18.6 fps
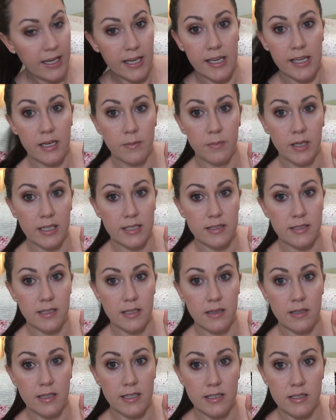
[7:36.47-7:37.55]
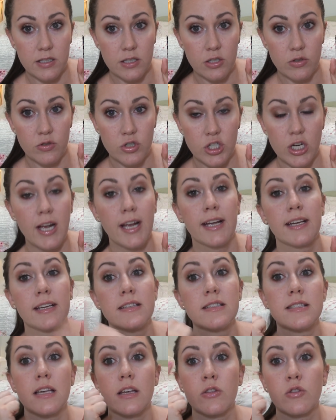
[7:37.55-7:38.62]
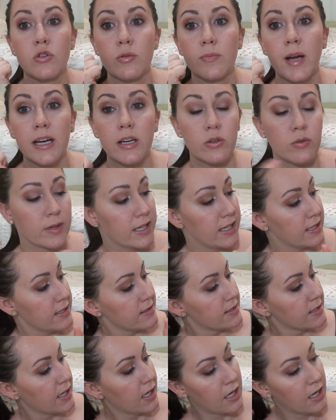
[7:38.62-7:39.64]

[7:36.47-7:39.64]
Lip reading: And I mixed these two shades through my crease.